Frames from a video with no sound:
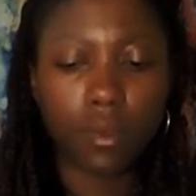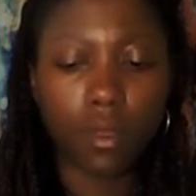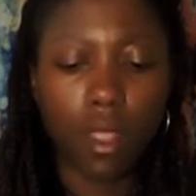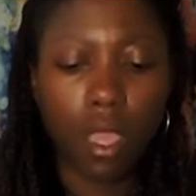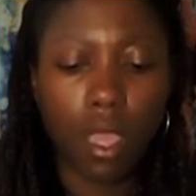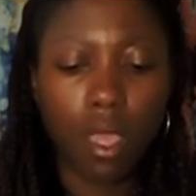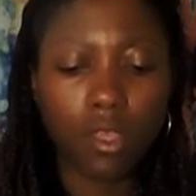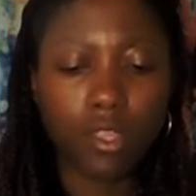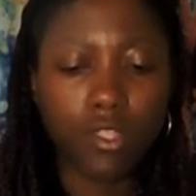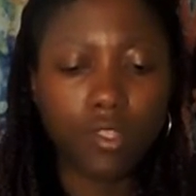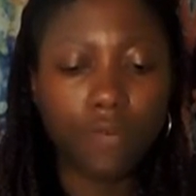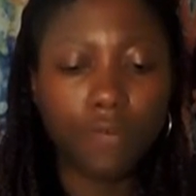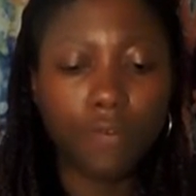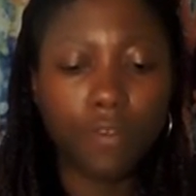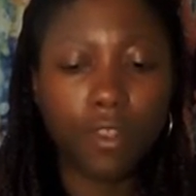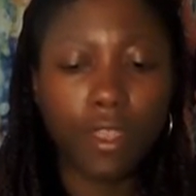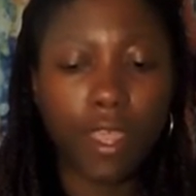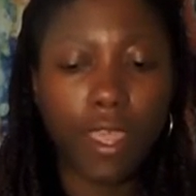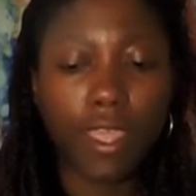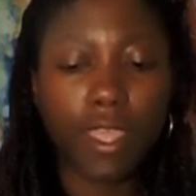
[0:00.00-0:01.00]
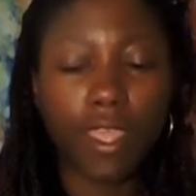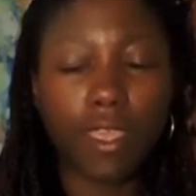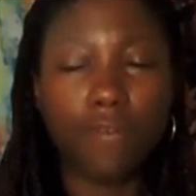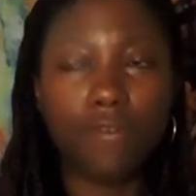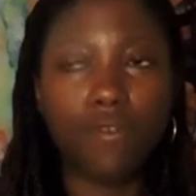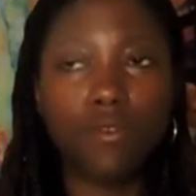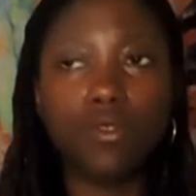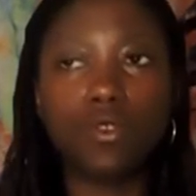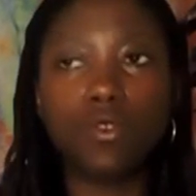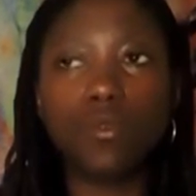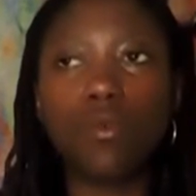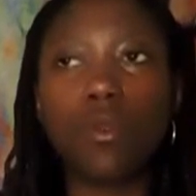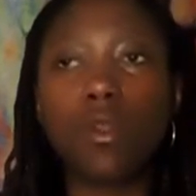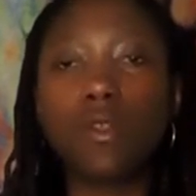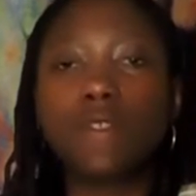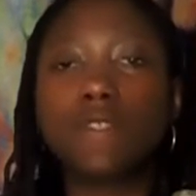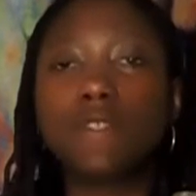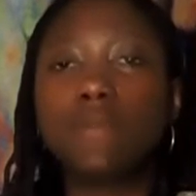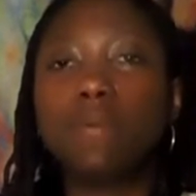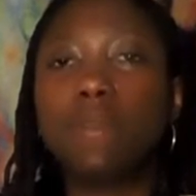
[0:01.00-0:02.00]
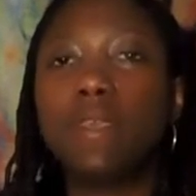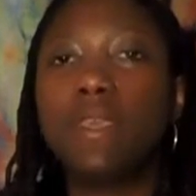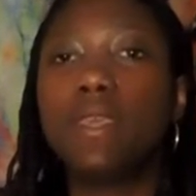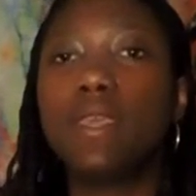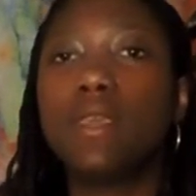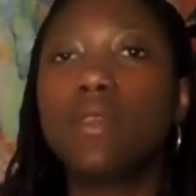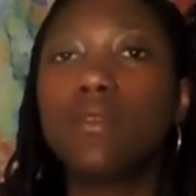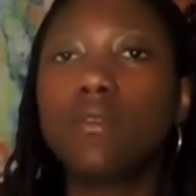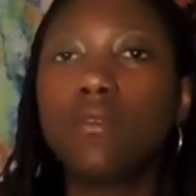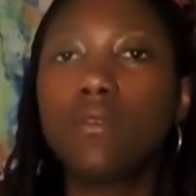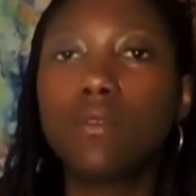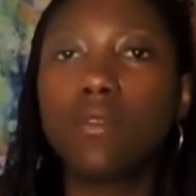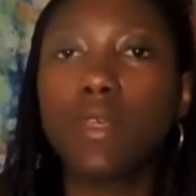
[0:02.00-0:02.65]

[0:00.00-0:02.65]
also feel like if you two aren't speaking,